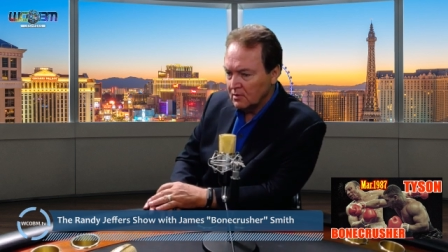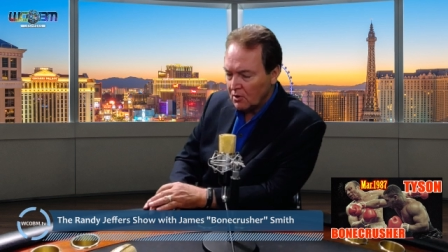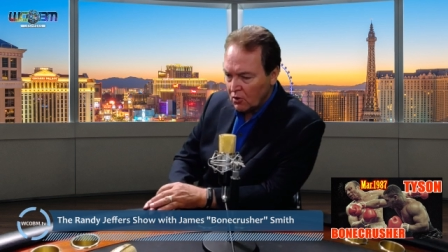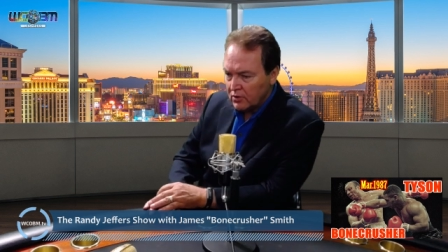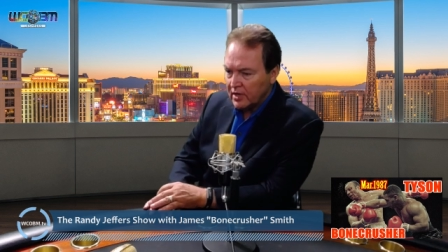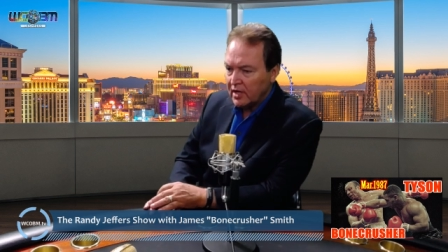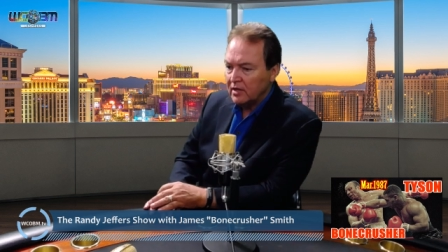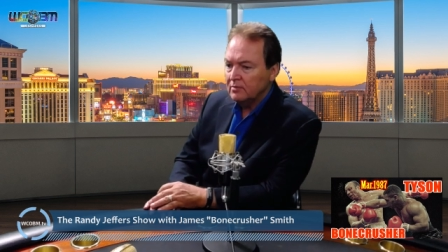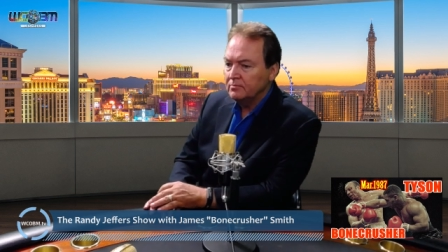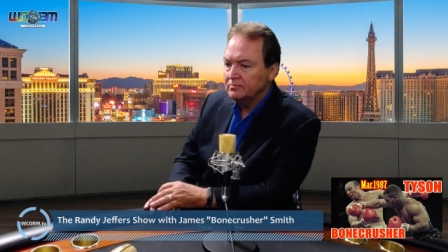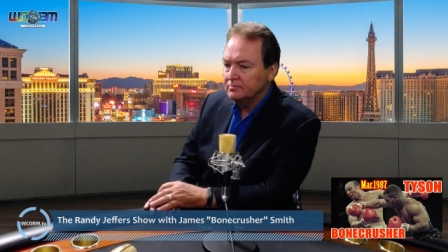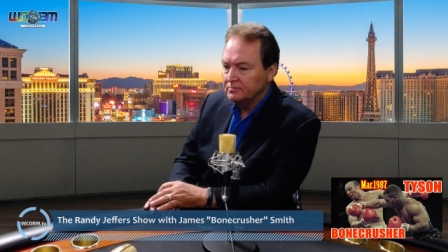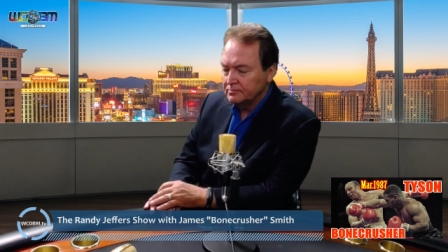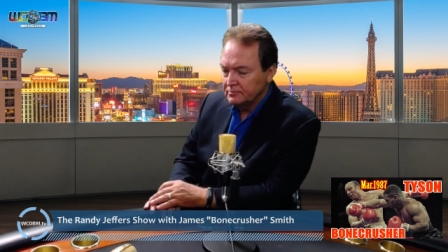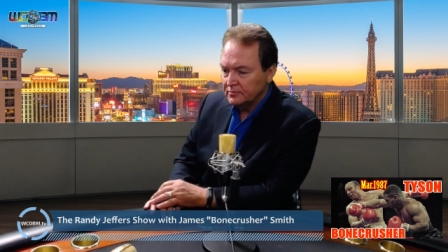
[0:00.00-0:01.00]
Okay.
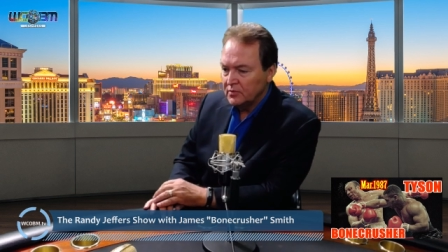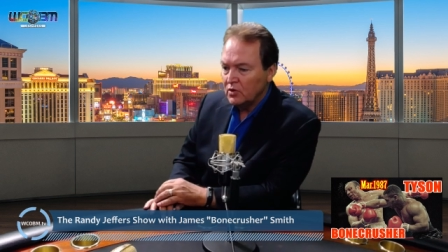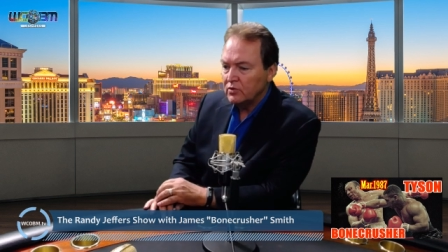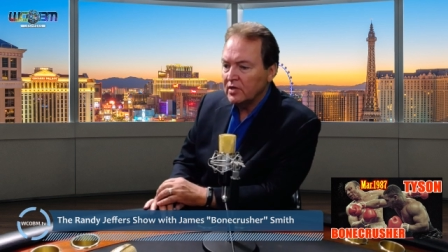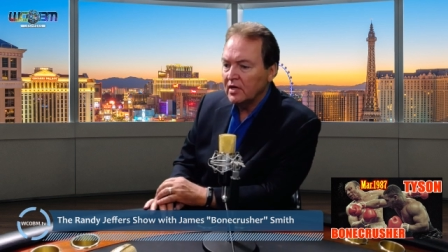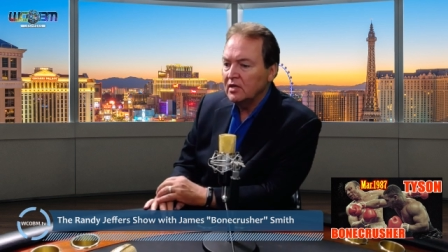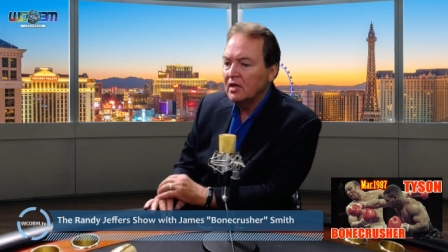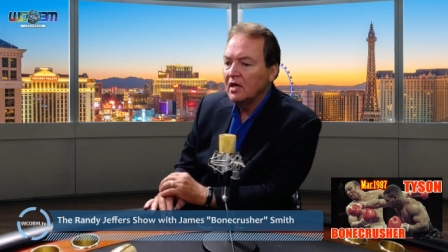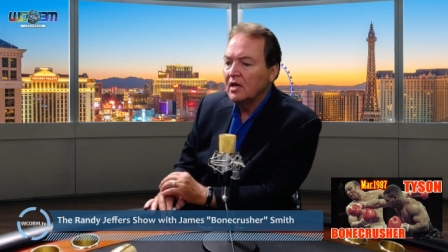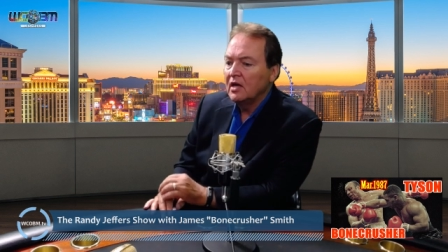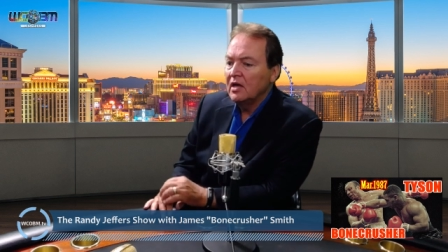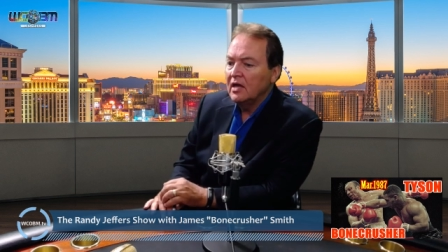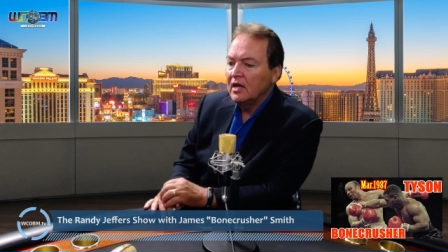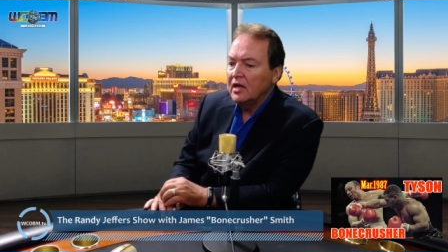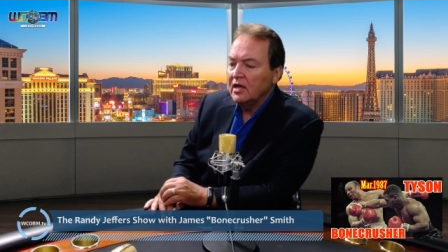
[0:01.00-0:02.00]

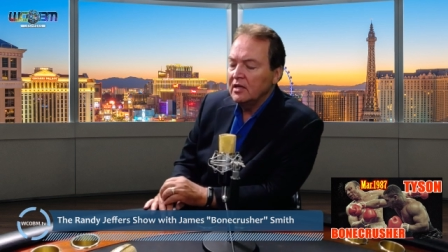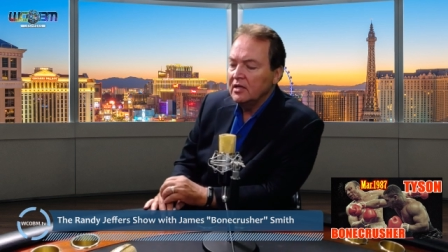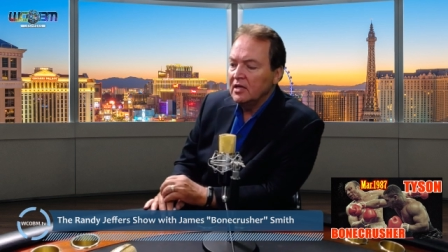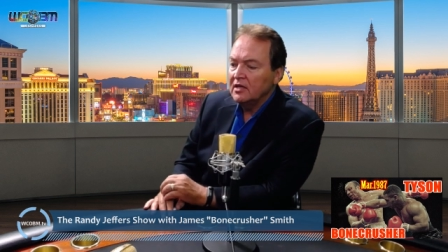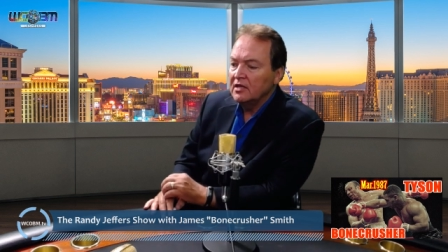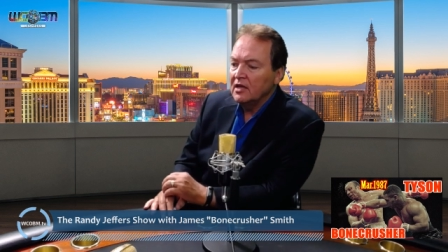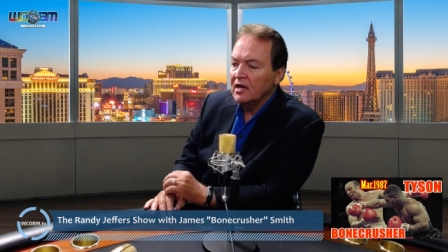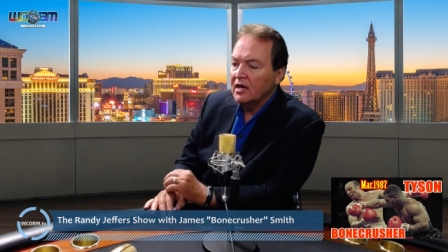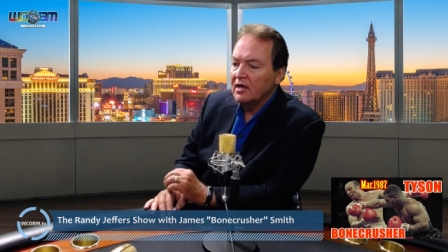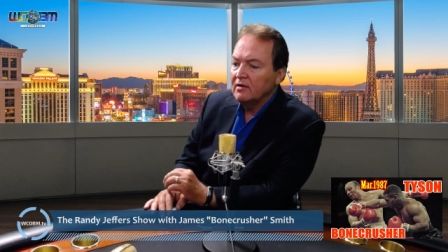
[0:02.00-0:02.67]
And then